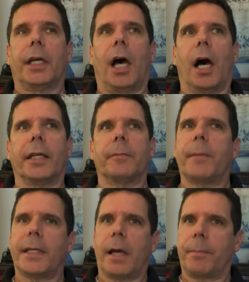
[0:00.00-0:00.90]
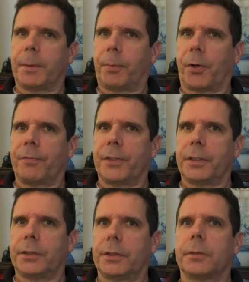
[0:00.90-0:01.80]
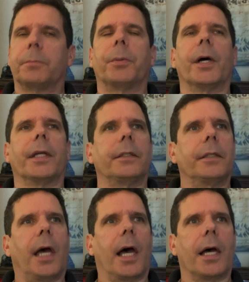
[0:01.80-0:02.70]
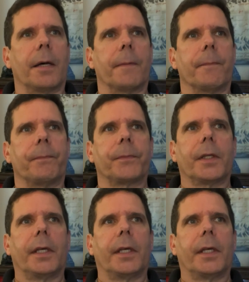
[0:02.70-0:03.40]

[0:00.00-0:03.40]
Uh, it may not be perfect, but um,